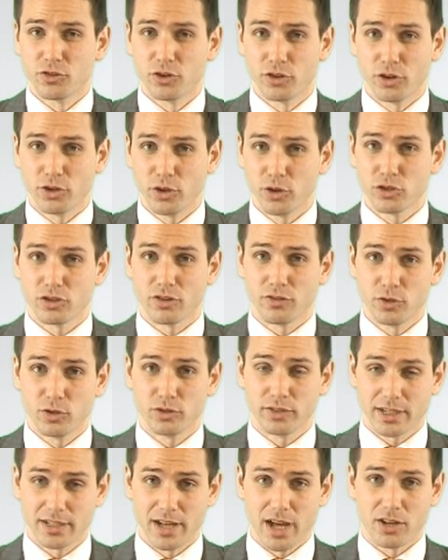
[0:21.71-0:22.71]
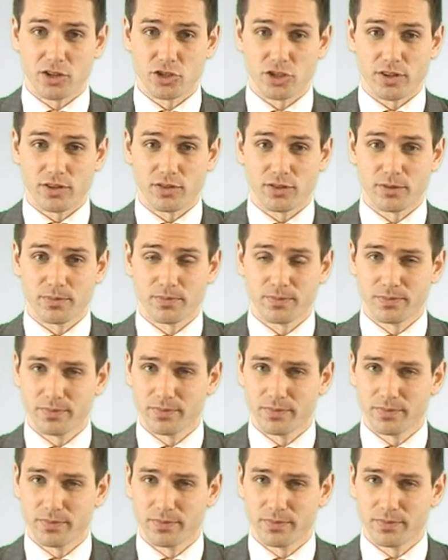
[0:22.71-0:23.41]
through the use of new technologies.